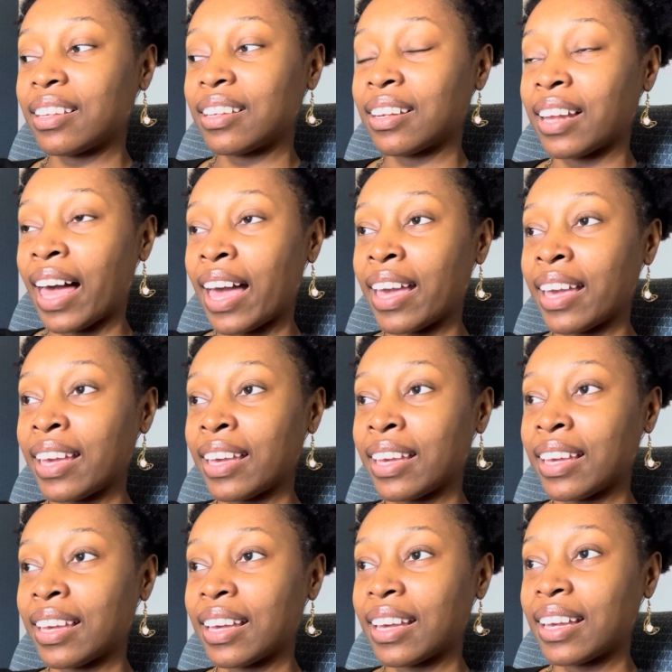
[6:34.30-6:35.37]
Like,
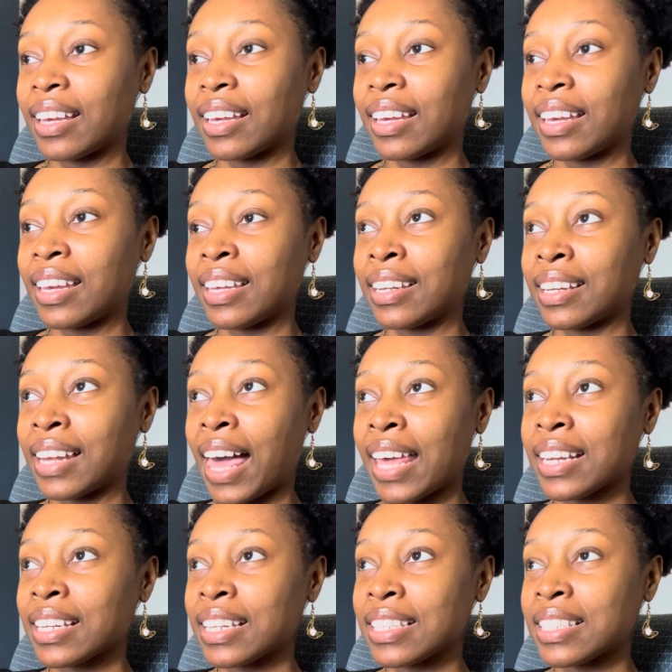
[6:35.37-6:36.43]
in a lot
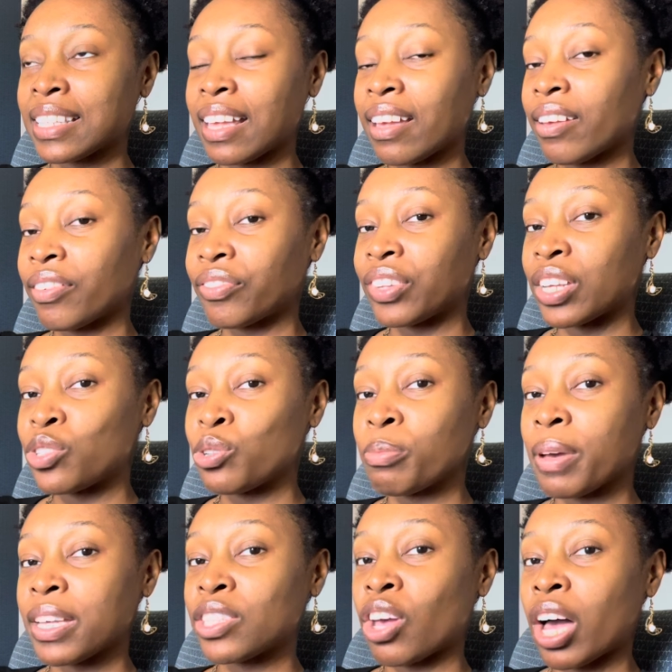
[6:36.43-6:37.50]
of this stuff that you
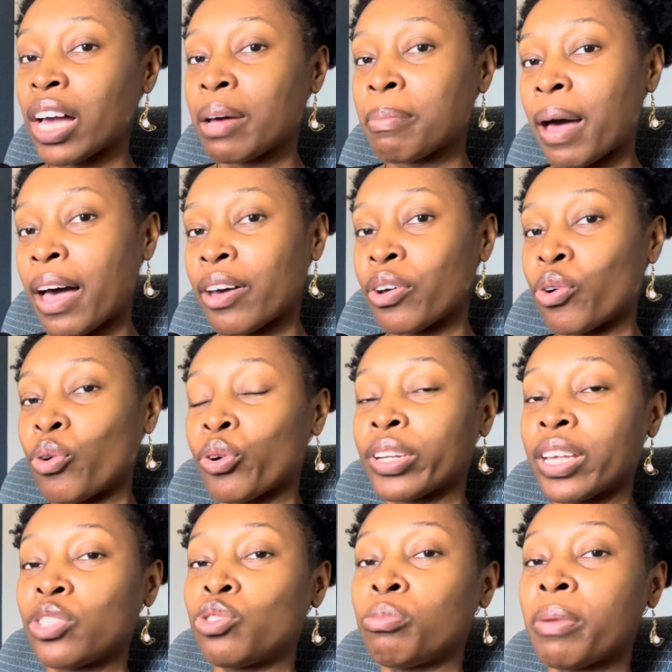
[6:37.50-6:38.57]
may talk about or
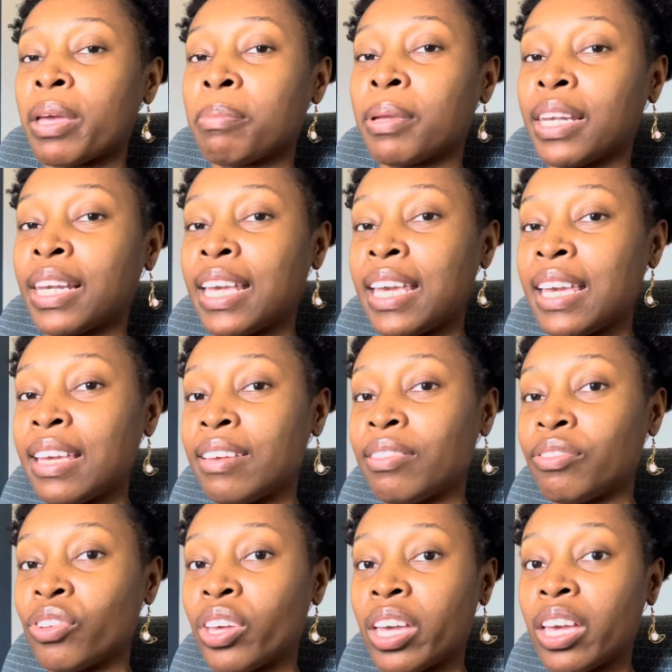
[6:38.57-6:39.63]
that you may
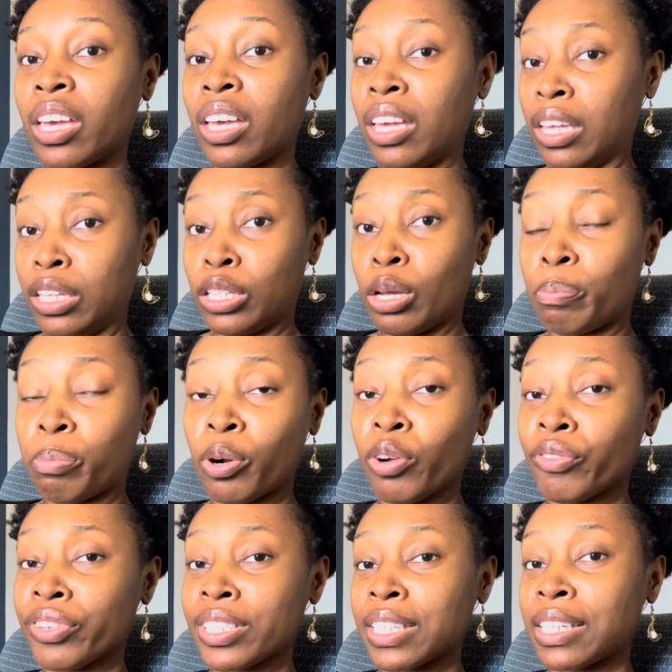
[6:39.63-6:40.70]
believe, the
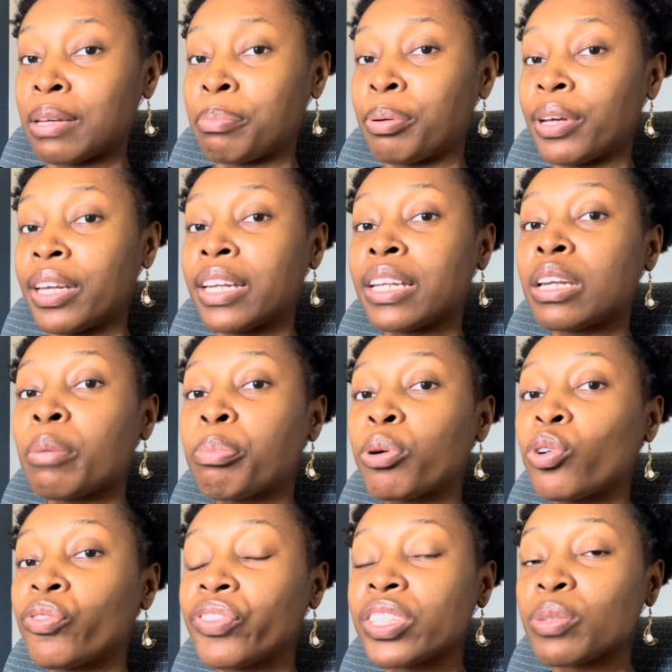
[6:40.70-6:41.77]
proof is in the pudding. The
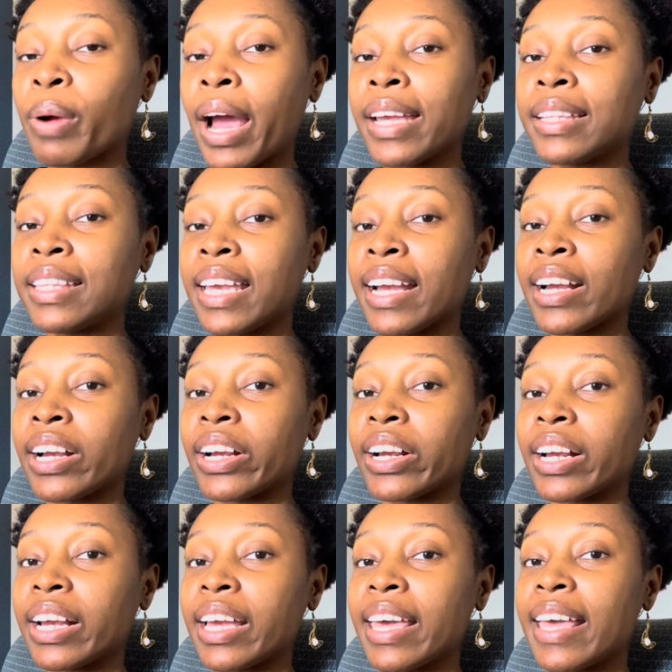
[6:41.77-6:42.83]
proof is right
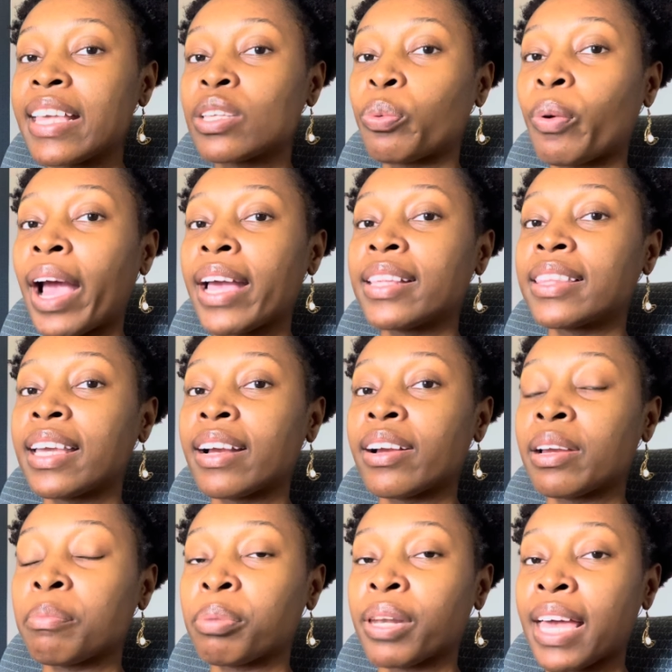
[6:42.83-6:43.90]
there. It's right there
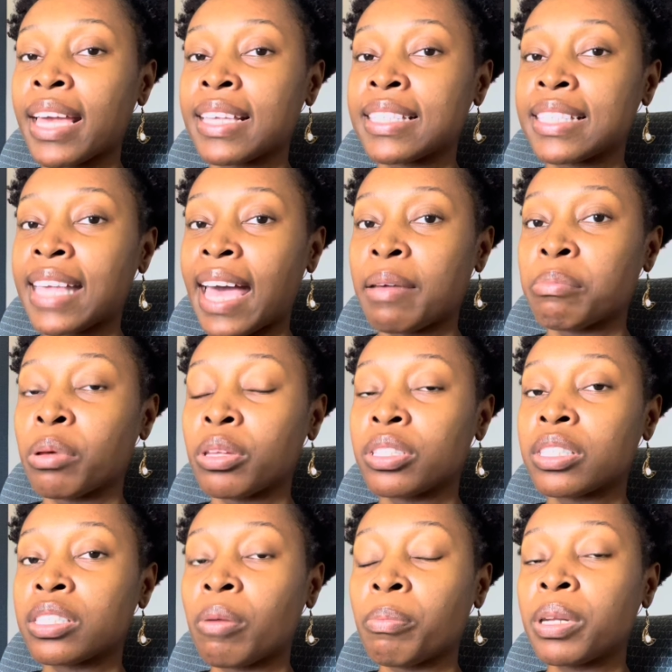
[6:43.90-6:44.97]
in plain sight, but
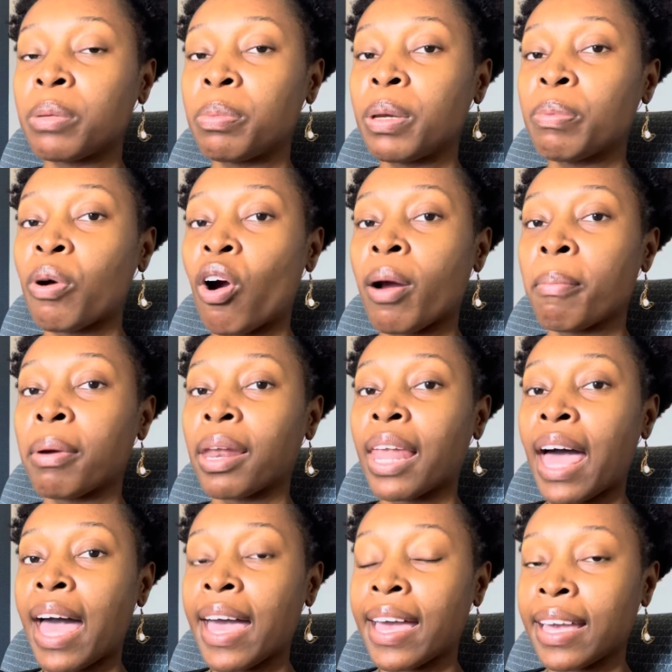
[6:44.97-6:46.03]
so many people are
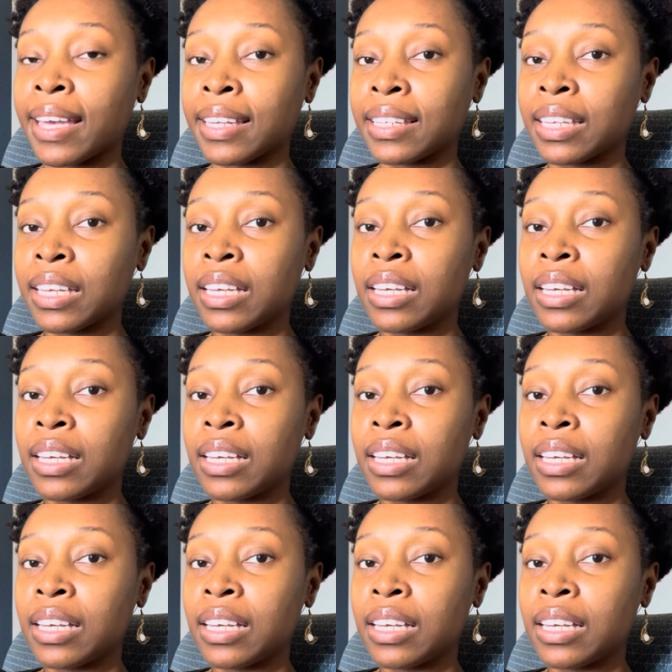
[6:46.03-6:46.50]
blind.